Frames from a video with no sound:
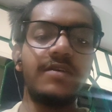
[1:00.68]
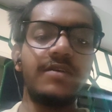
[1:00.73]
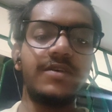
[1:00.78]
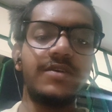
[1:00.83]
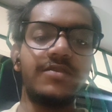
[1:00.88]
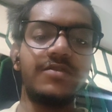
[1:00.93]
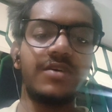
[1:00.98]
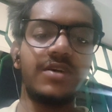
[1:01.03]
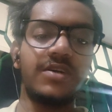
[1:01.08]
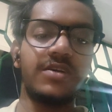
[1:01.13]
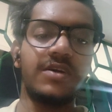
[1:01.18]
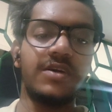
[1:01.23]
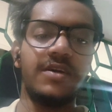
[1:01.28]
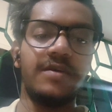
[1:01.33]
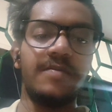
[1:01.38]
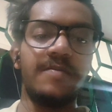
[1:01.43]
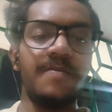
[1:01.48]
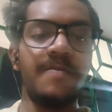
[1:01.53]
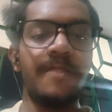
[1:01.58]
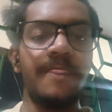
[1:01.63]
restricted.
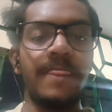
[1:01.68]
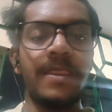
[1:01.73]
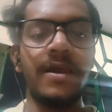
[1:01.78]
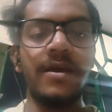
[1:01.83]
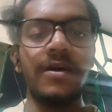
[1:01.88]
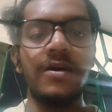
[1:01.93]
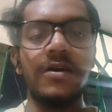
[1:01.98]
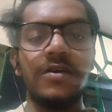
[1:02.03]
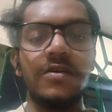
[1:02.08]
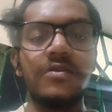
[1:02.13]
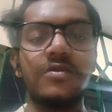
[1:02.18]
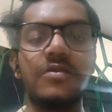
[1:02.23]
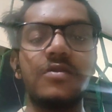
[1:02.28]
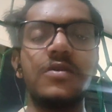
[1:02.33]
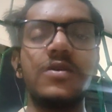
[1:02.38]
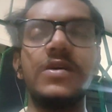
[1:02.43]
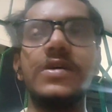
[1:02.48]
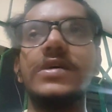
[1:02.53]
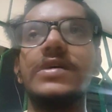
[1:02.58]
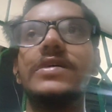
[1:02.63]
So,
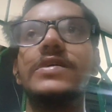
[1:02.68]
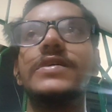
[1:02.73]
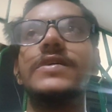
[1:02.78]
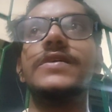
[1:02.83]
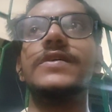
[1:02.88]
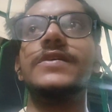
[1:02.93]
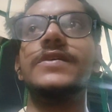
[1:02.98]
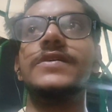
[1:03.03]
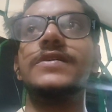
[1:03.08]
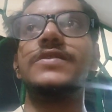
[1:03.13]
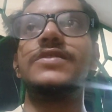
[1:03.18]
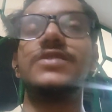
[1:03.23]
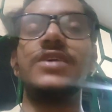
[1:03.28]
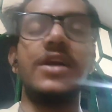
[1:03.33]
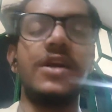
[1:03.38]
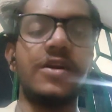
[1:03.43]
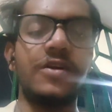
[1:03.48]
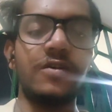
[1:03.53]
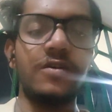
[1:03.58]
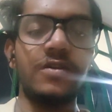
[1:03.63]

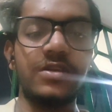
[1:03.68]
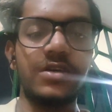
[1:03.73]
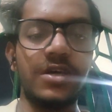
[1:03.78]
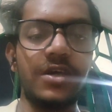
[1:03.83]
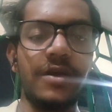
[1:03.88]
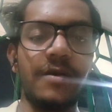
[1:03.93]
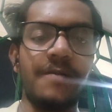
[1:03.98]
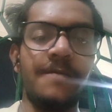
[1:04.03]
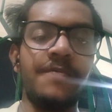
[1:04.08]
schedule 3.